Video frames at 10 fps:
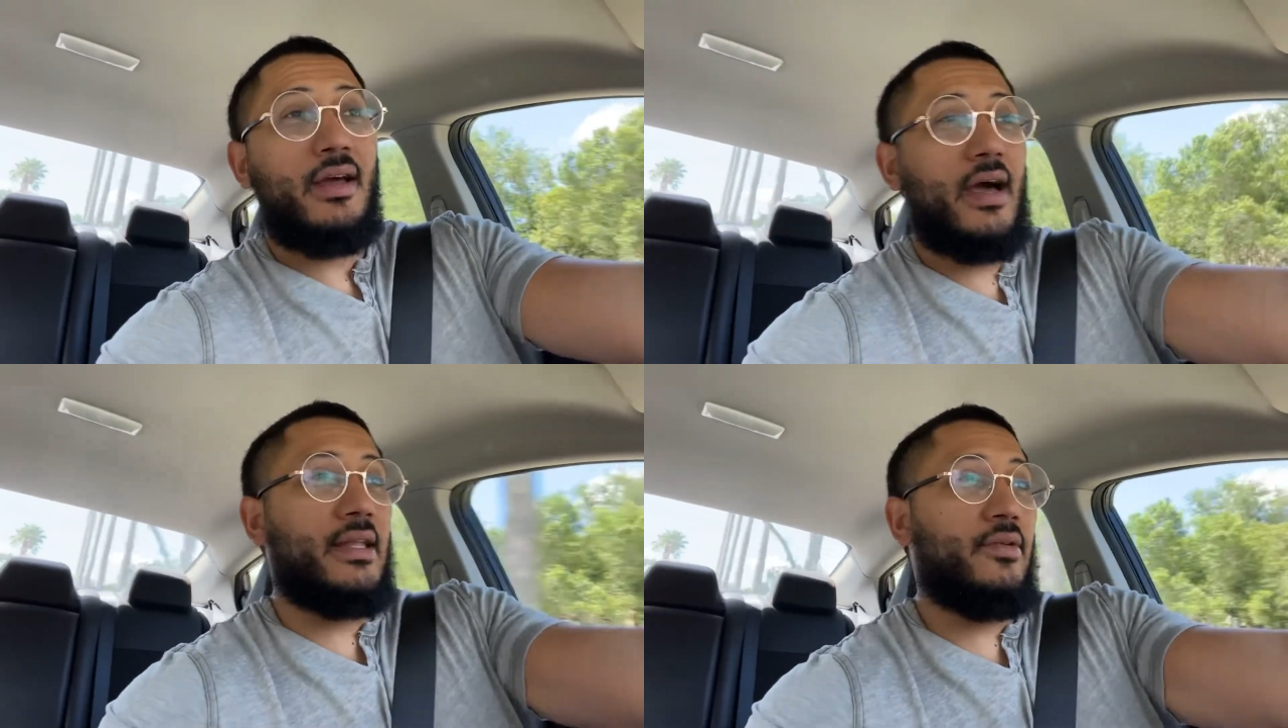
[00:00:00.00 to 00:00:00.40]

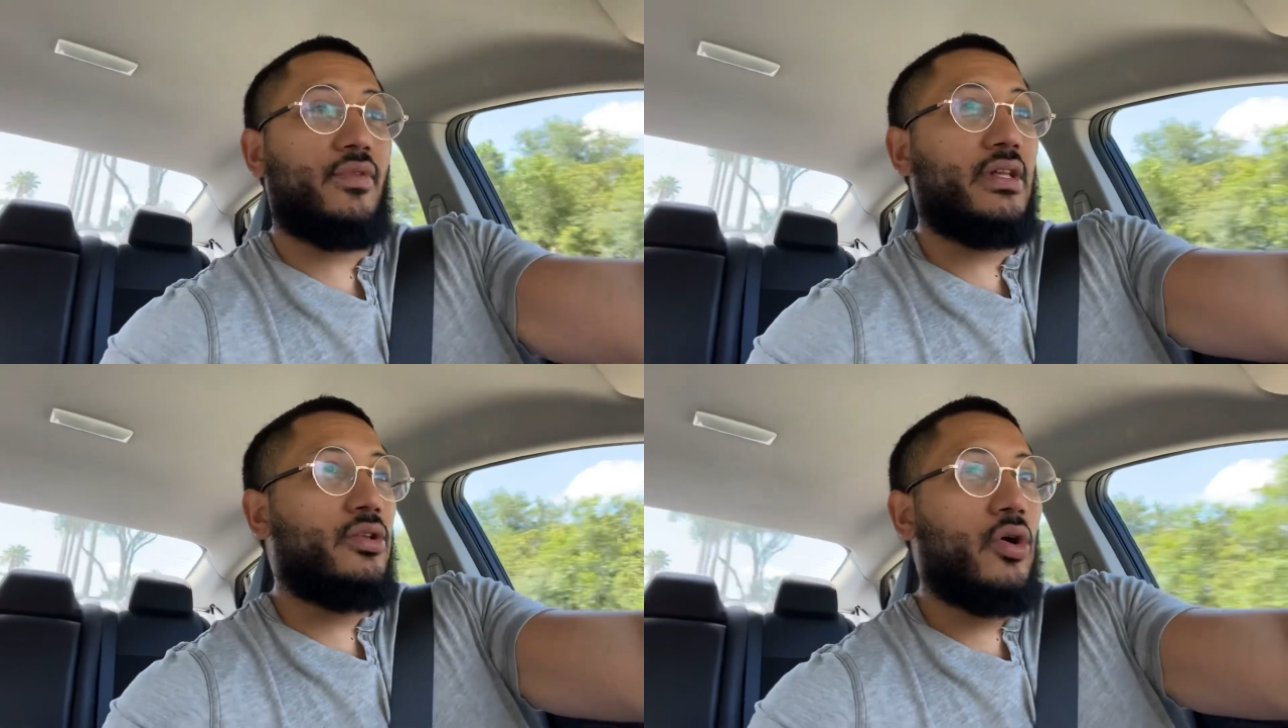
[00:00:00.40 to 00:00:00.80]
I didn't
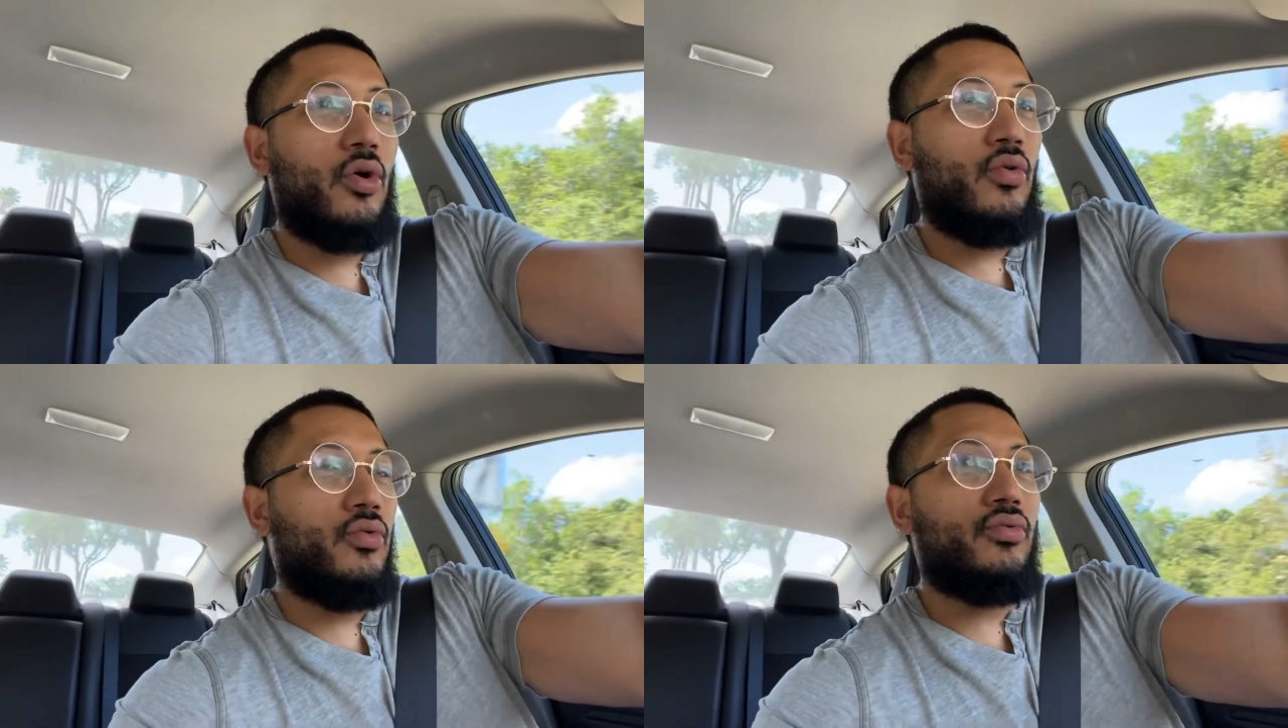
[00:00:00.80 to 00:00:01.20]
really
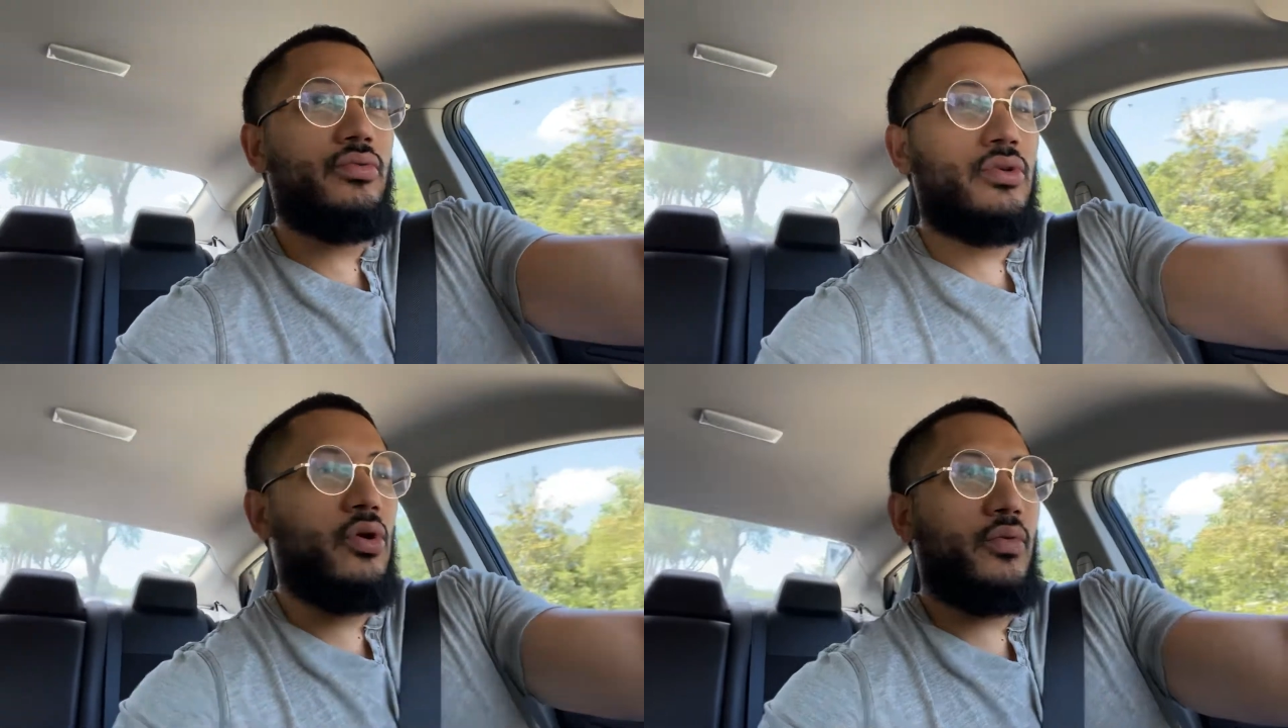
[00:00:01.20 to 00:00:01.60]
know,
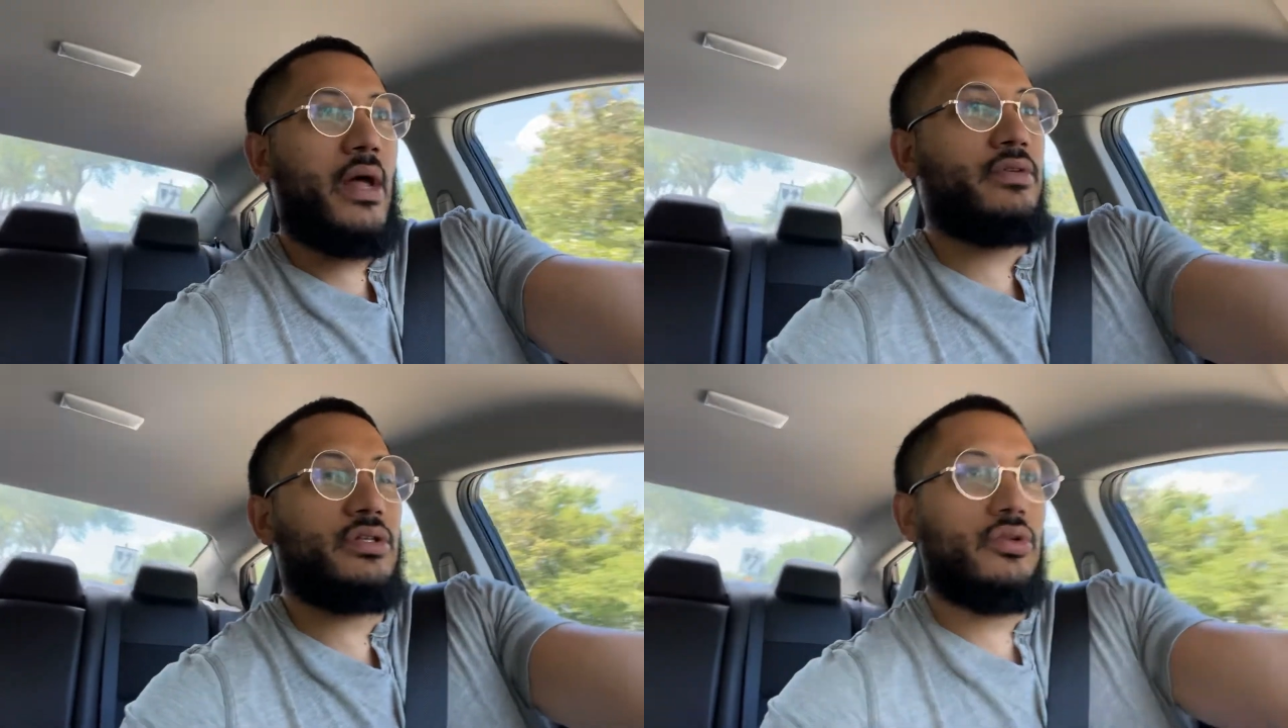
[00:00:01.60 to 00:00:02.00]
what
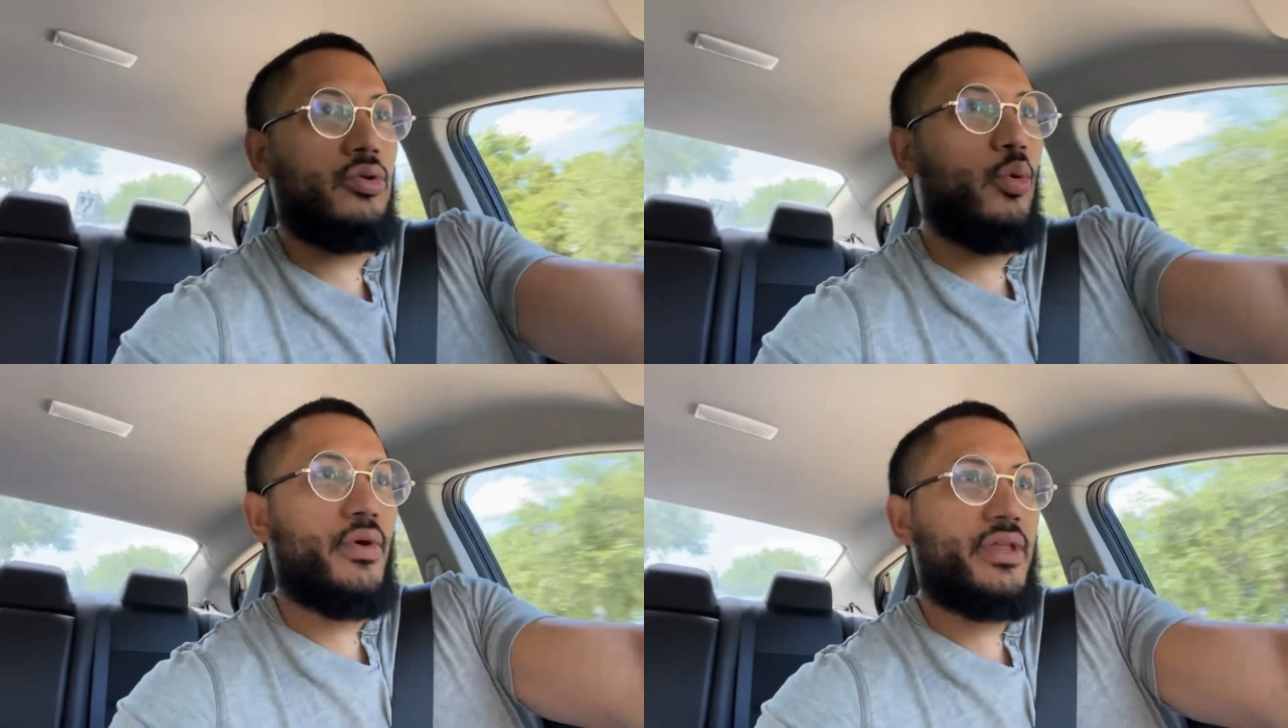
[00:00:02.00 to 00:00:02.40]
I was gonna
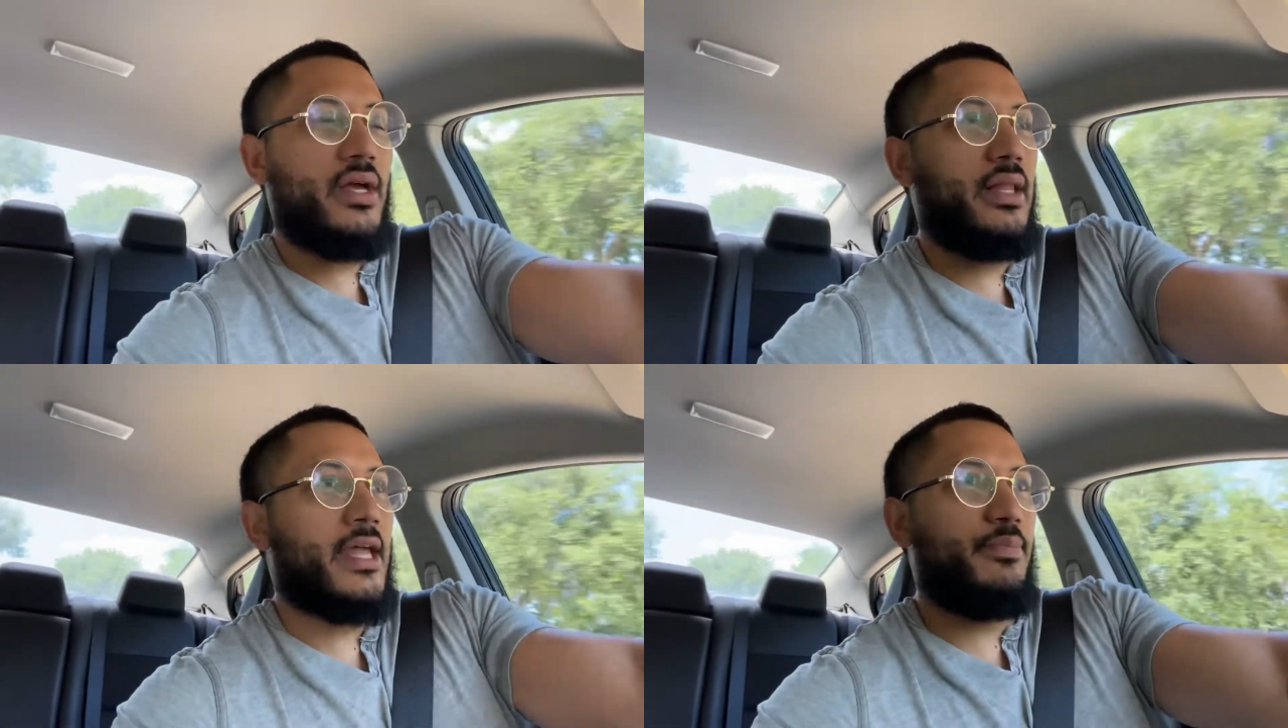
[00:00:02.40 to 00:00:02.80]
do with it.
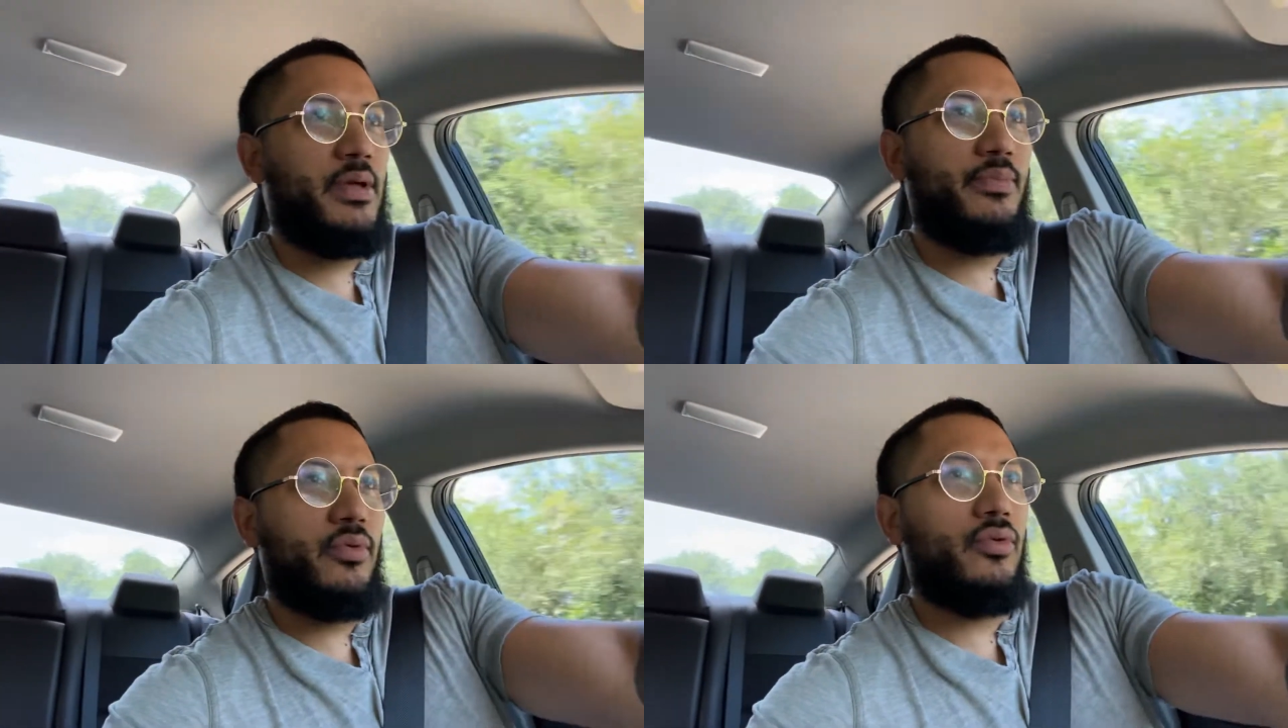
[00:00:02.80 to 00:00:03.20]
A lot of
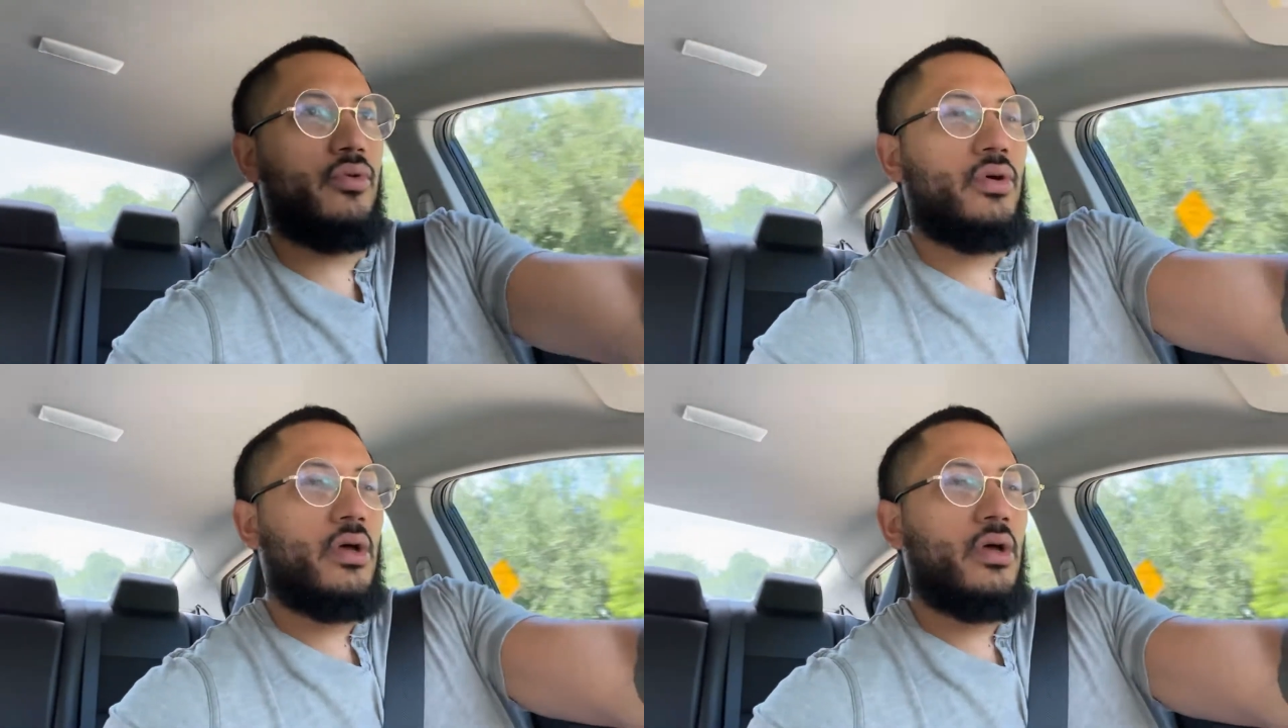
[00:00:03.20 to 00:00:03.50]
people